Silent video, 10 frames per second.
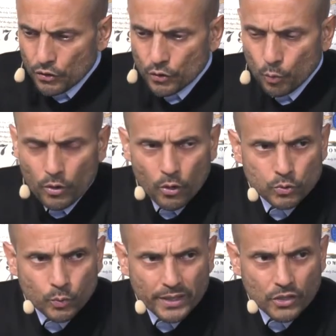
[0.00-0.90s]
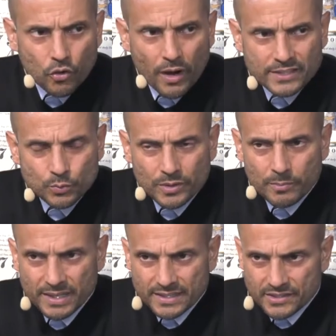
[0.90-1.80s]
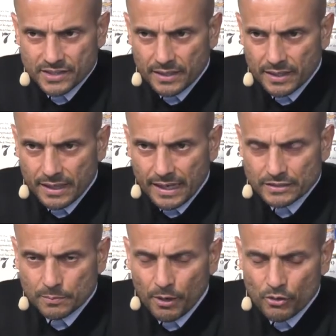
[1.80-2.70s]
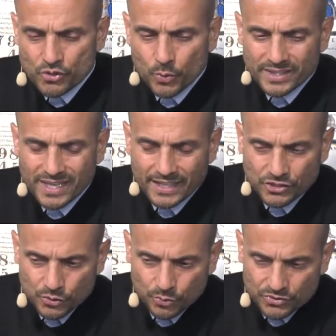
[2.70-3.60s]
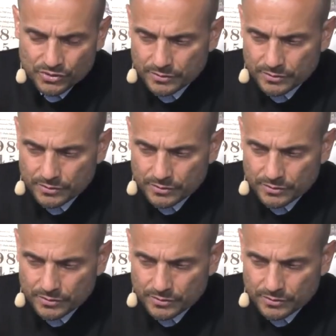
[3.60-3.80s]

The world when Christ would minister, as opposed to his angels.